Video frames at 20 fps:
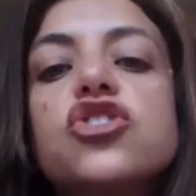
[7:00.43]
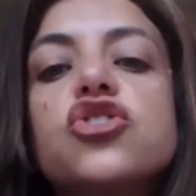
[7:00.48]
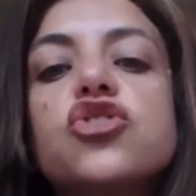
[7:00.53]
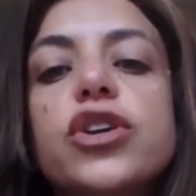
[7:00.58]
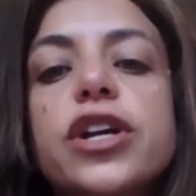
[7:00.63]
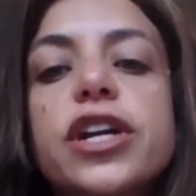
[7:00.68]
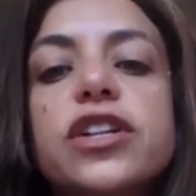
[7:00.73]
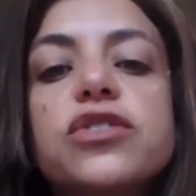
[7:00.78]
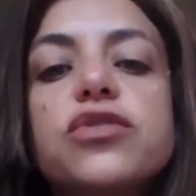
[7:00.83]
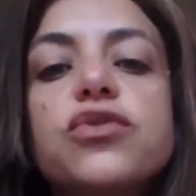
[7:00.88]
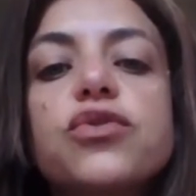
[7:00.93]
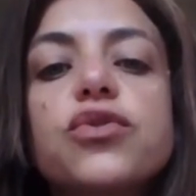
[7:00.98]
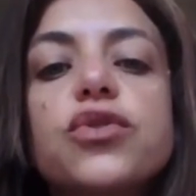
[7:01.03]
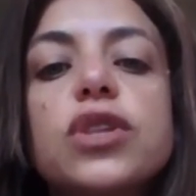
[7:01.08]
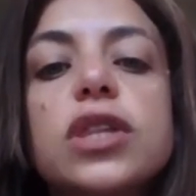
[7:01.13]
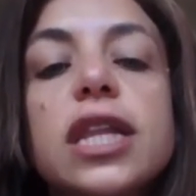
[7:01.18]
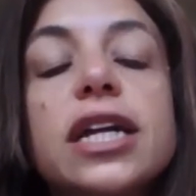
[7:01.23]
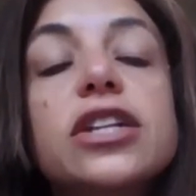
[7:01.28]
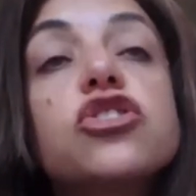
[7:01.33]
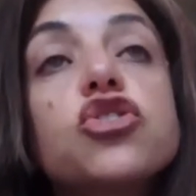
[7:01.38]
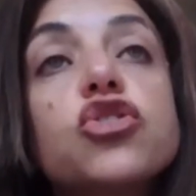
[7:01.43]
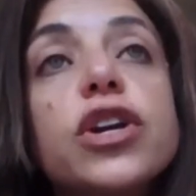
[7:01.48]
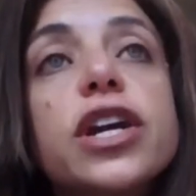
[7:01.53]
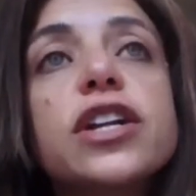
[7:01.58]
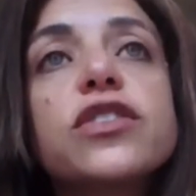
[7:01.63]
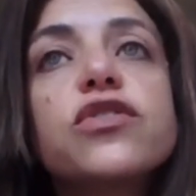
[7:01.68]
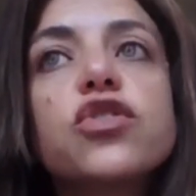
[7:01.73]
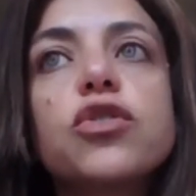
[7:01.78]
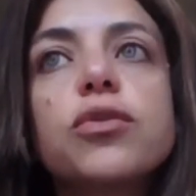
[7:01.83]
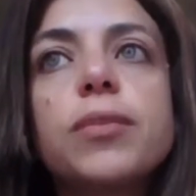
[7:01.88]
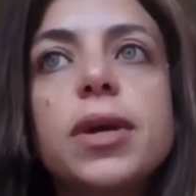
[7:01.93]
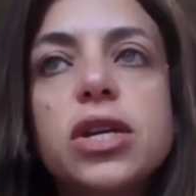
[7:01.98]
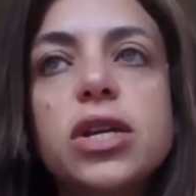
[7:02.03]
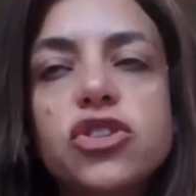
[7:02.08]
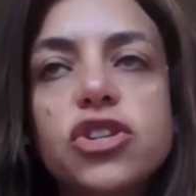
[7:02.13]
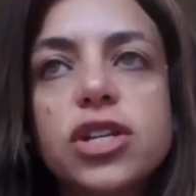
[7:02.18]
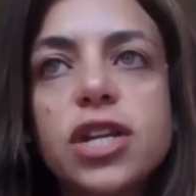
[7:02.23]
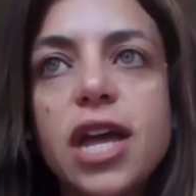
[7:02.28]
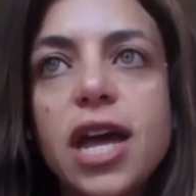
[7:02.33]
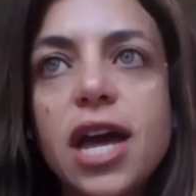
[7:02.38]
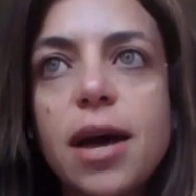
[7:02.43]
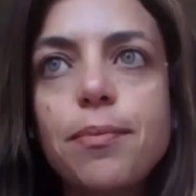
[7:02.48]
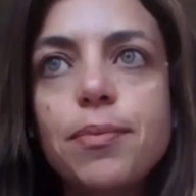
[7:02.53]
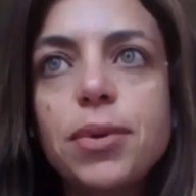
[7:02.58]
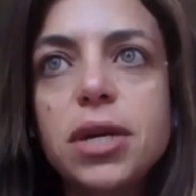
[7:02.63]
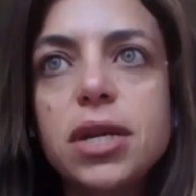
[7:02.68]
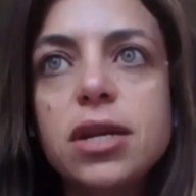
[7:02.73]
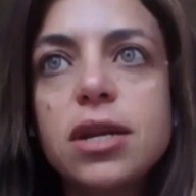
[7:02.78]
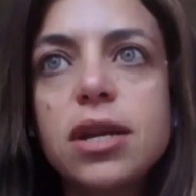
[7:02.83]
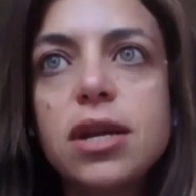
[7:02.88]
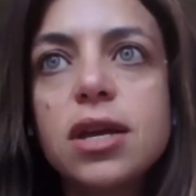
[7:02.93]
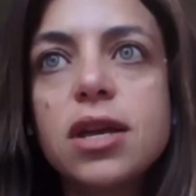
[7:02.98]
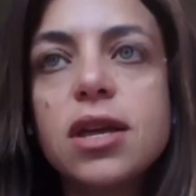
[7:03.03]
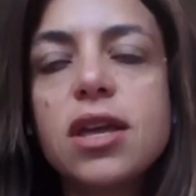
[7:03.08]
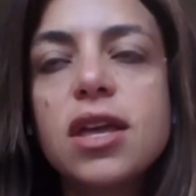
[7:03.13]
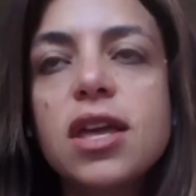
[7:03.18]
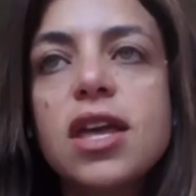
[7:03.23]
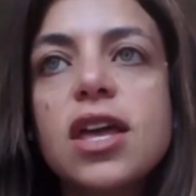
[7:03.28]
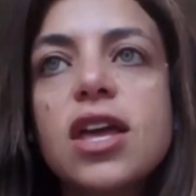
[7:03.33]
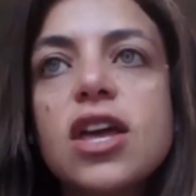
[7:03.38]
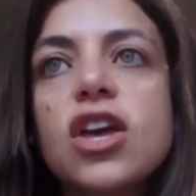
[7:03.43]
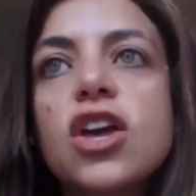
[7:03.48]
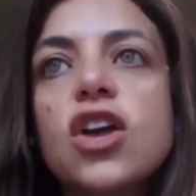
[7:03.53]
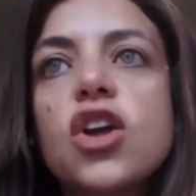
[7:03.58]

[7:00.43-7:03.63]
lets the transfer lets transformation happen,